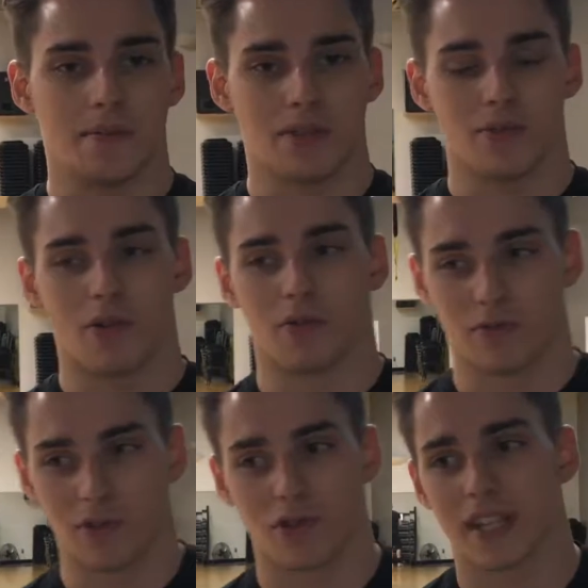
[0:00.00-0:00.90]
You won't
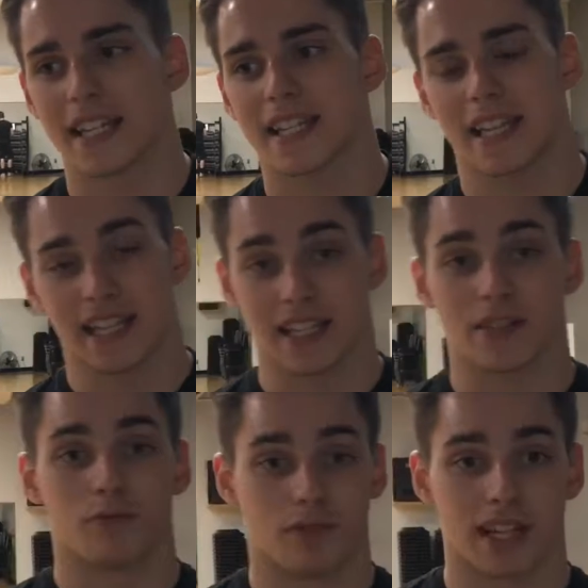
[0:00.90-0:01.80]
usually, unless
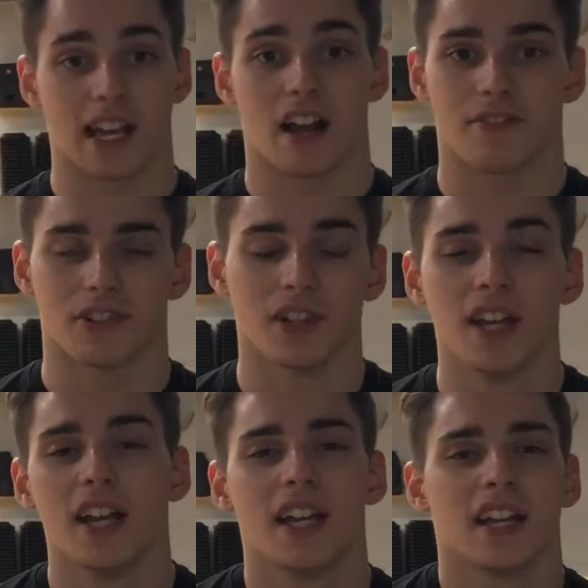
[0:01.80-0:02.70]
it's really awful,
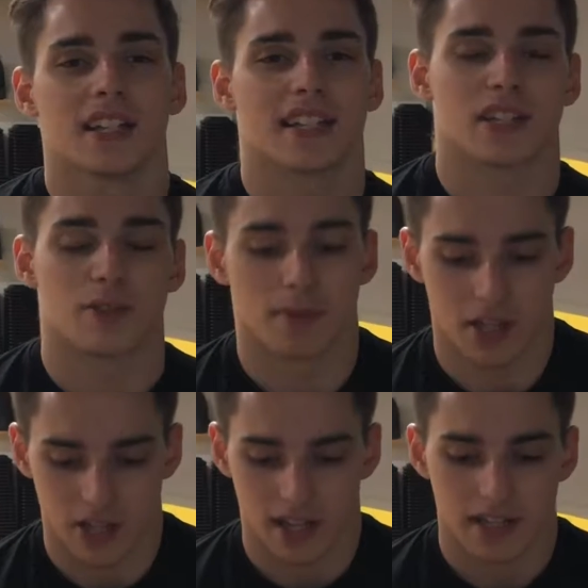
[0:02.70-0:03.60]
see too
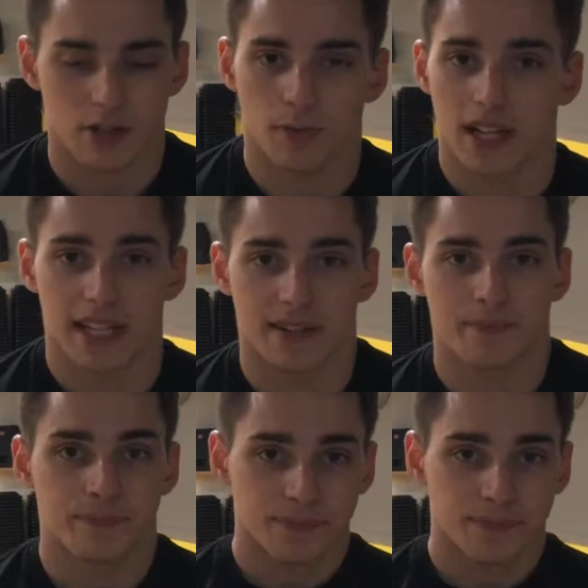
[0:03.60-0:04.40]
much swelling.